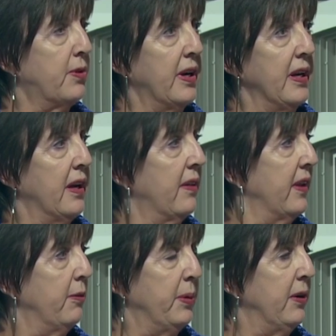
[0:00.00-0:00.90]
right now that
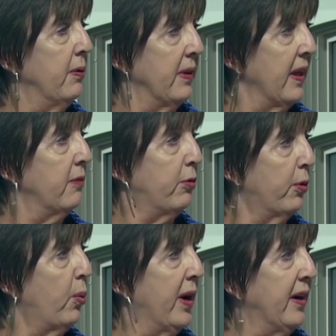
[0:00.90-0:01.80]
have been doing that for a
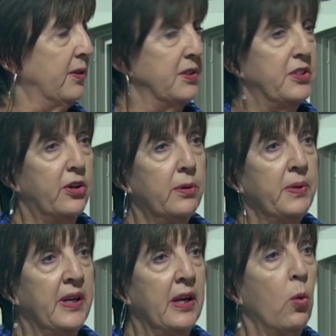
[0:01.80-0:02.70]
while,
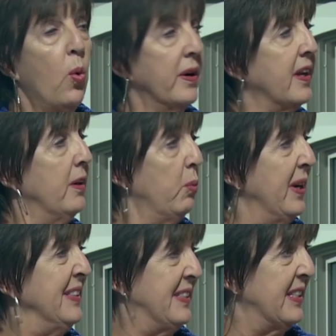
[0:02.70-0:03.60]
determining what can
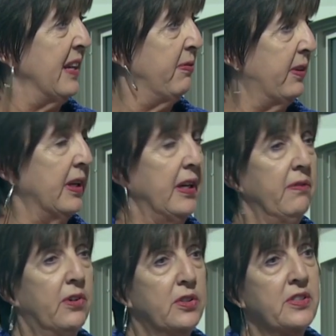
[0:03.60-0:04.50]
wait safely
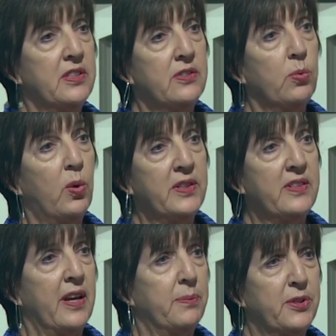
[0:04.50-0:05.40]
versus mm-hmm. what's
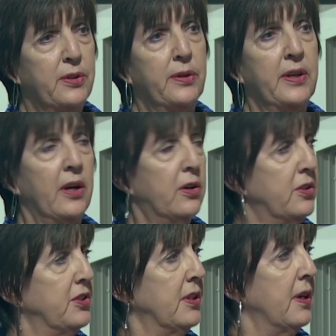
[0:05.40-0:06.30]
absolutely
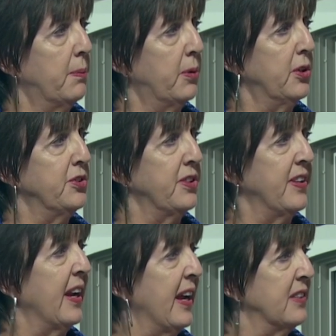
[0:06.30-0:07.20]
urgent, emergent
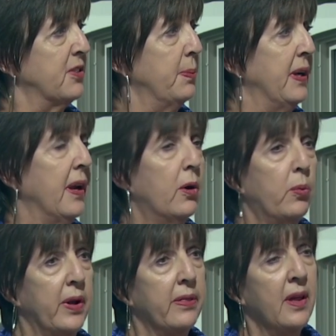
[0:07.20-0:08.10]
that has to be dealt
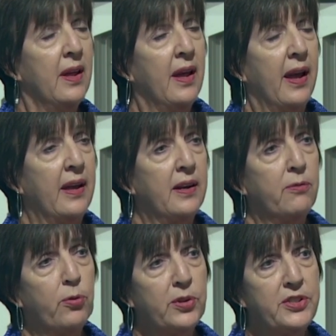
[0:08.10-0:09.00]
with. And
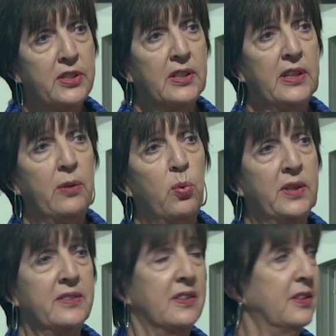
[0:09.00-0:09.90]
unfortunately, what
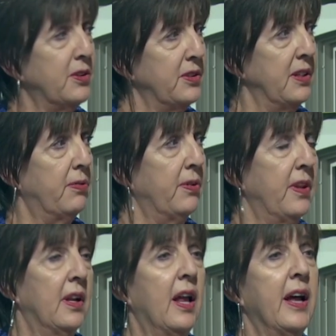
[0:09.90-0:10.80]
is a little different
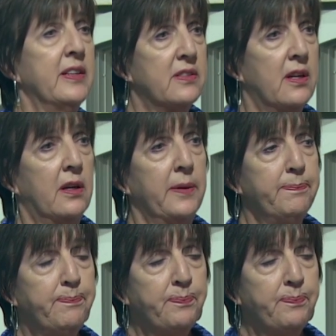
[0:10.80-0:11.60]
than last time.